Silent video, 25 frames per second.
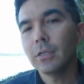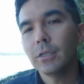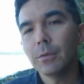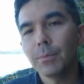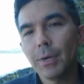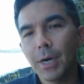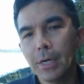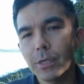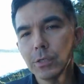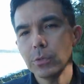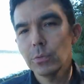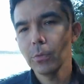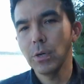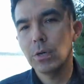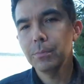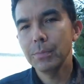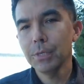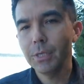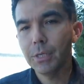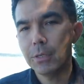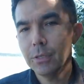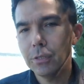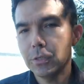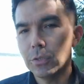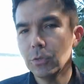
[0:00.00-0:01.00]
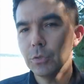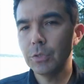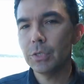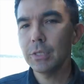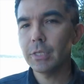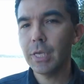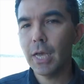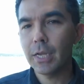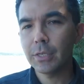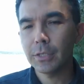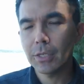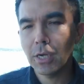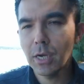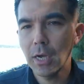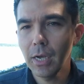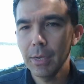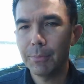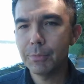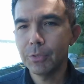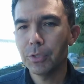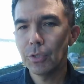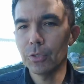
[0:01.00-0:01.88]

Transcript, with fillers: You might as well be using that time